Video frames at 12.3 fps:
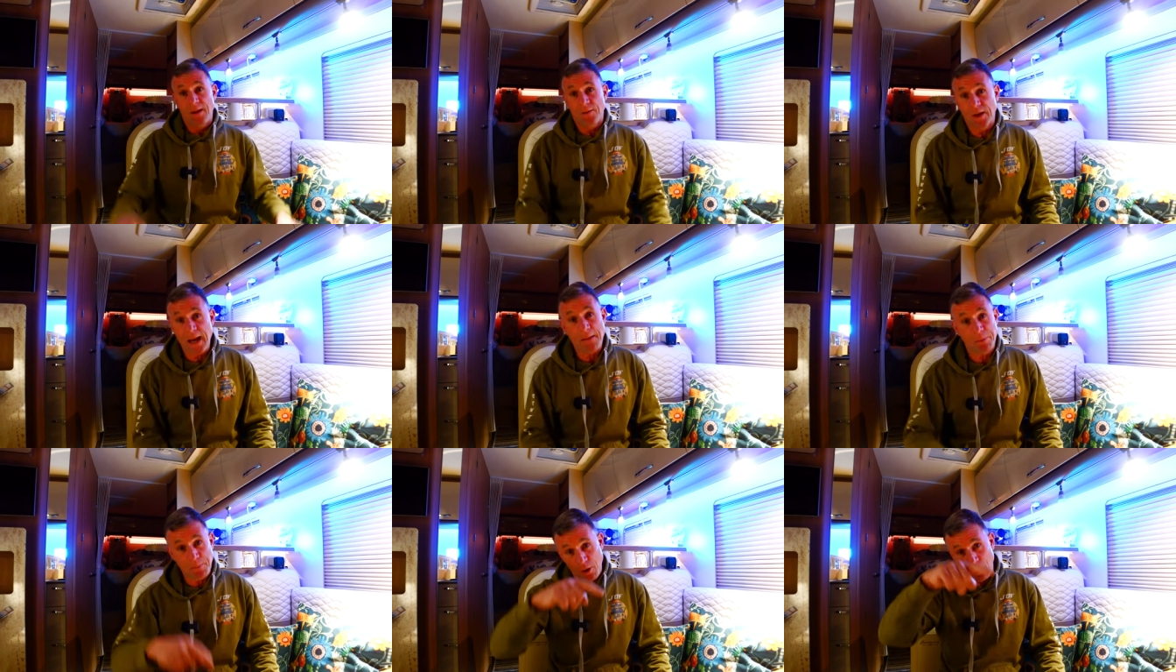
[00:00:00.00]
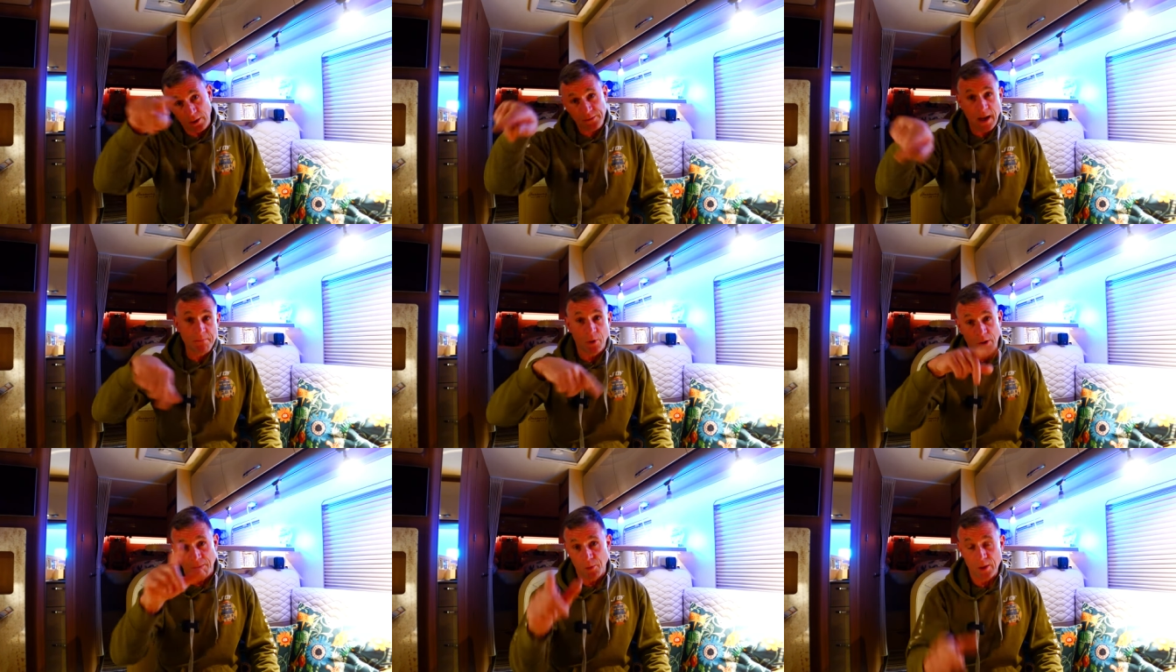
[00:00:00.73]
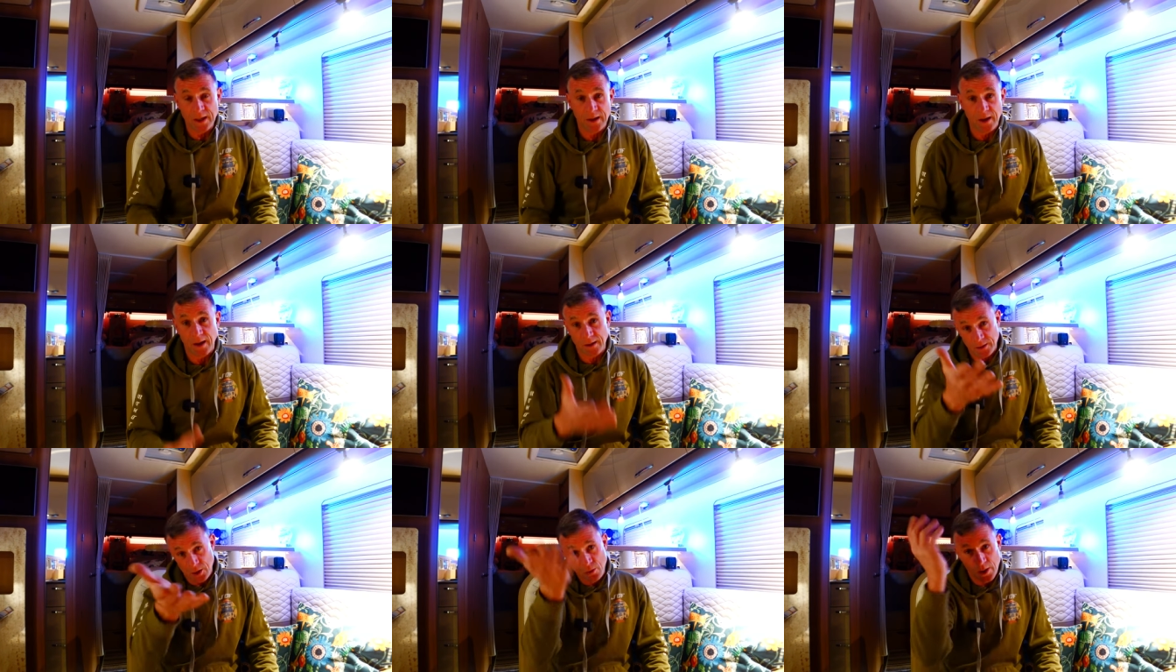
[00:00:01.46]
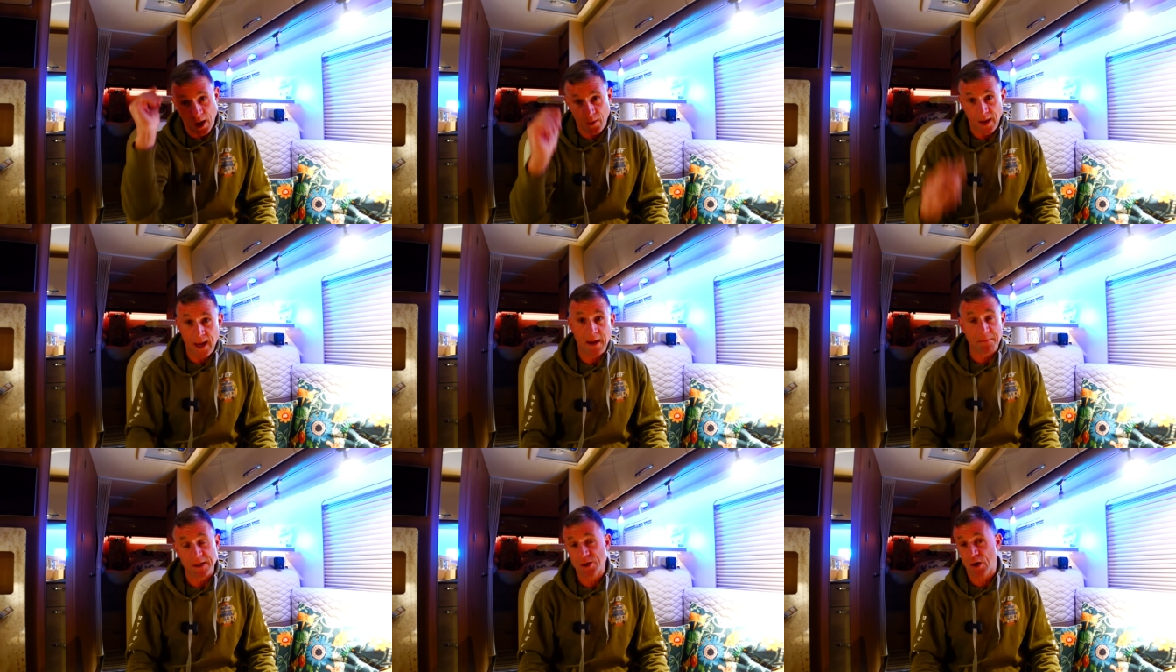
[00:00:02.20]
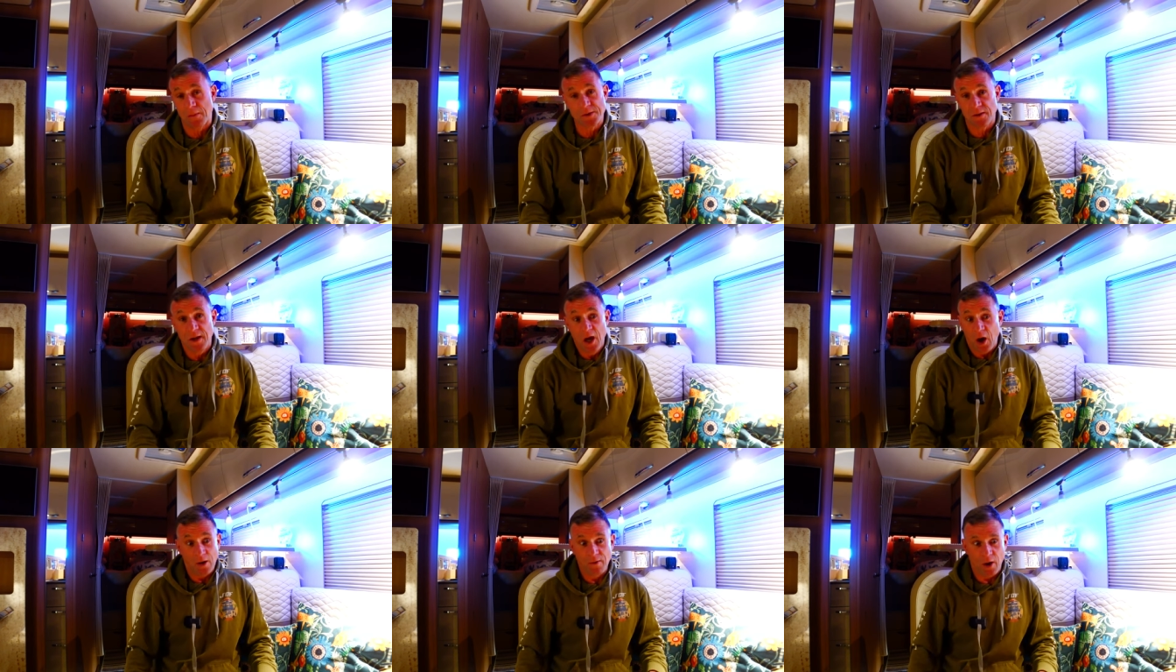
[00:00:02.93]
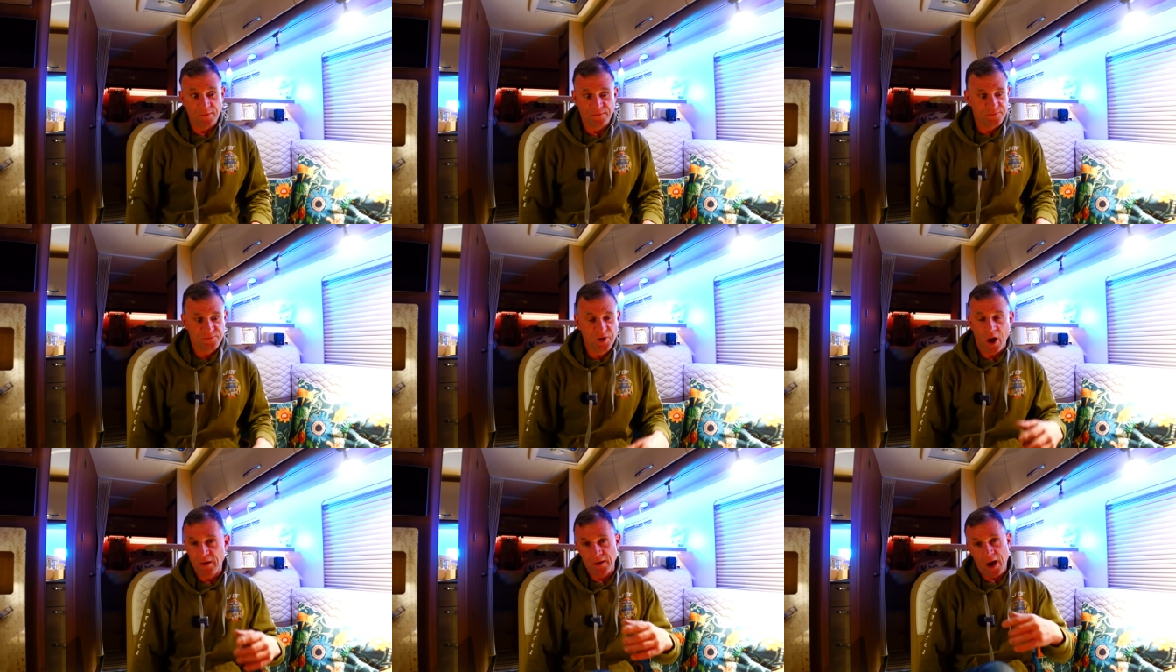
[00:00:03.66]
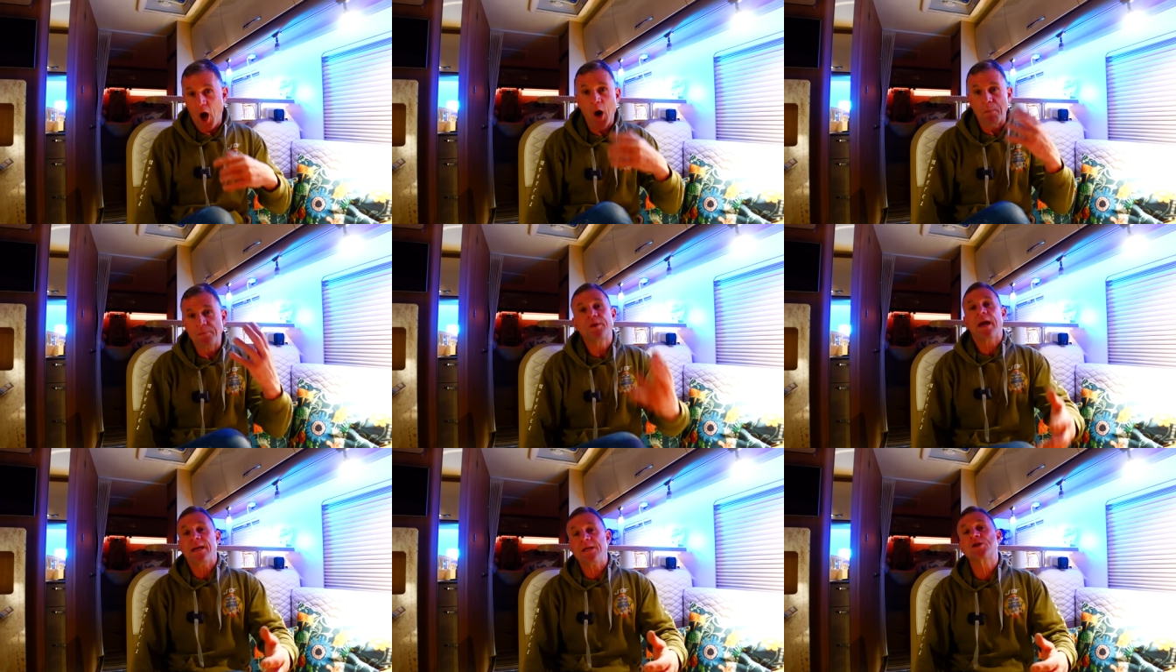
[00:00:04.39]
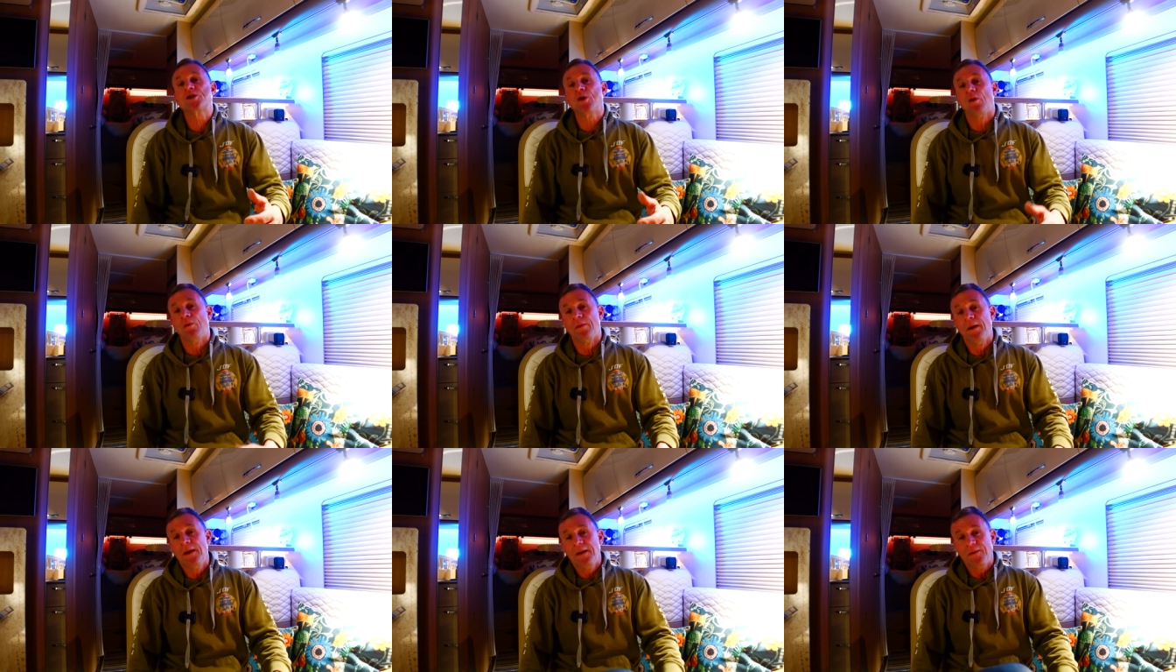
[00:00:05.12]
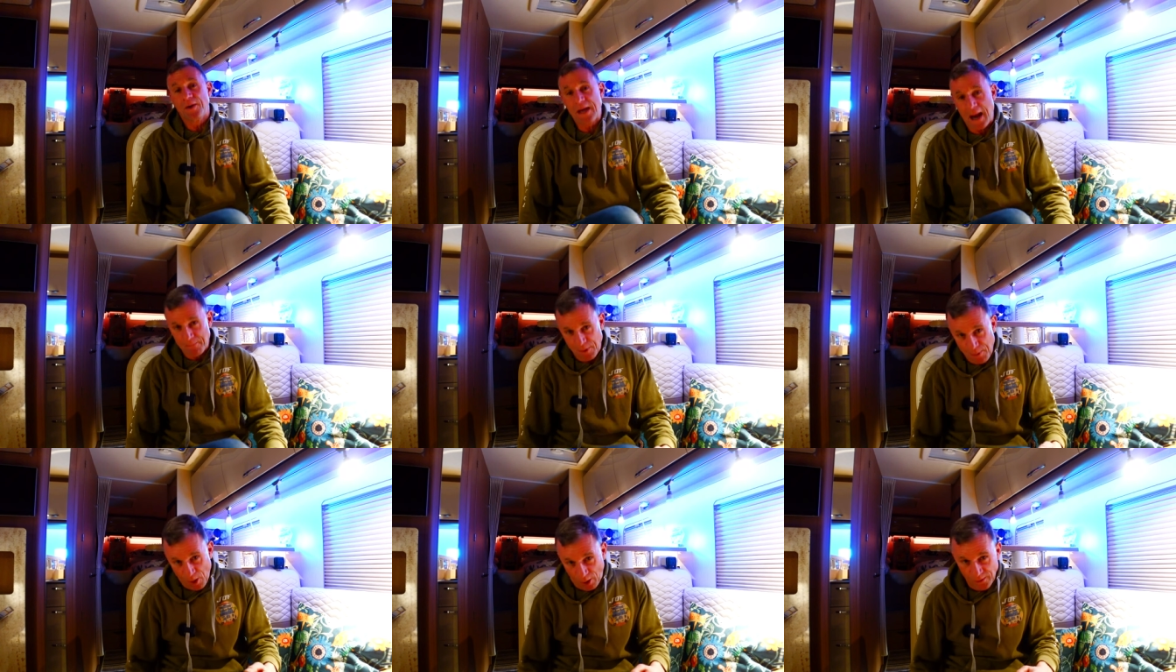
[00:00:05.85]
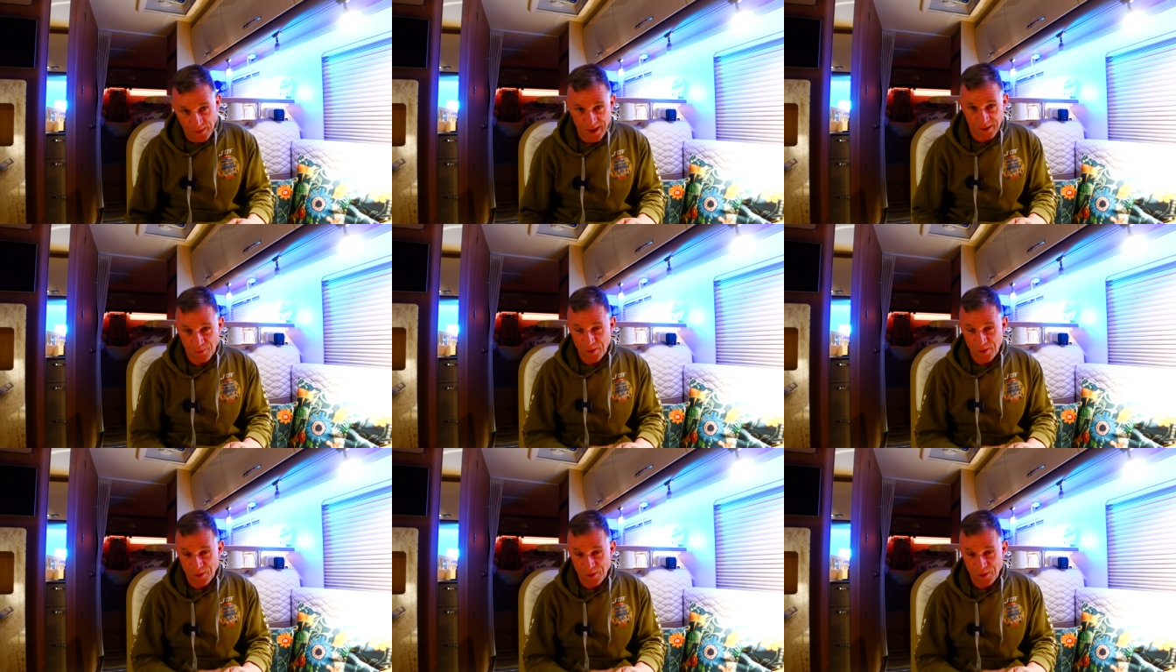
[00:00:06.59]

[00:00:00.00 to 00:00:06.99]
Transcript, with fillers: the camper park down by the marina you know it how many times I, have done updates on the camper park there